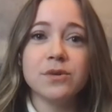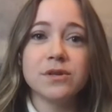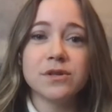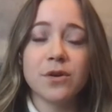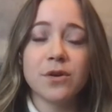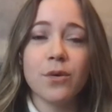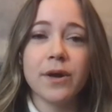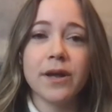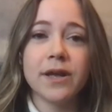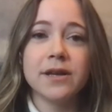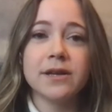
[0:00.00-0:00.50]
was
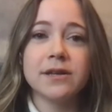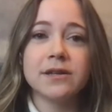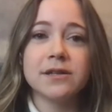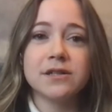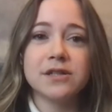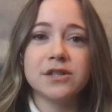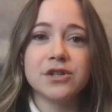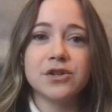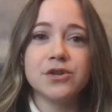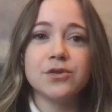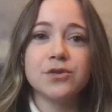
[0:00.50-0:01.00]
going
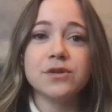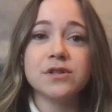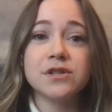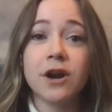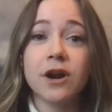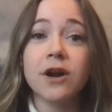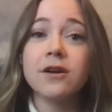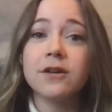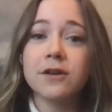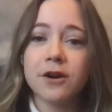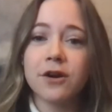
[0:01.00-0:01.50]
to
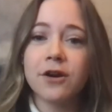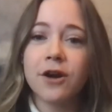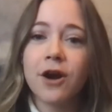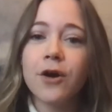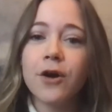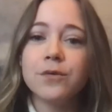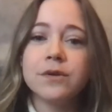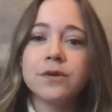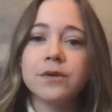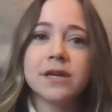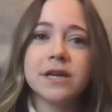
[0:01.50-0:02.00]
start her
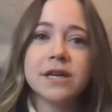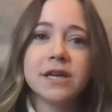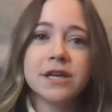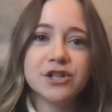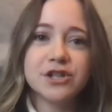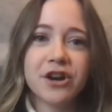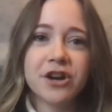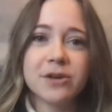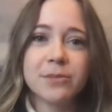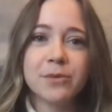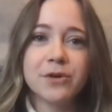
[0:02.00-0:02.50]
own
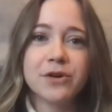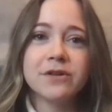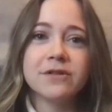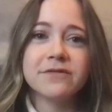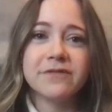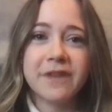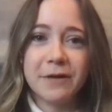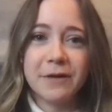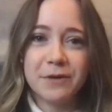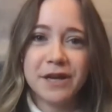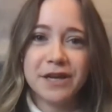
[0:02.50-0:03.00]
charitable
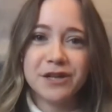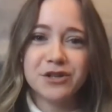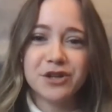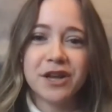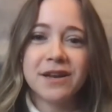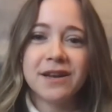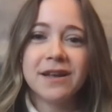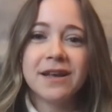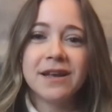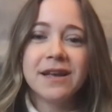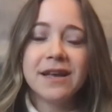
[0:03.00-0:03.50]

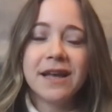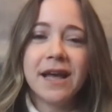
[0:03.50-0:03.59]
foundation.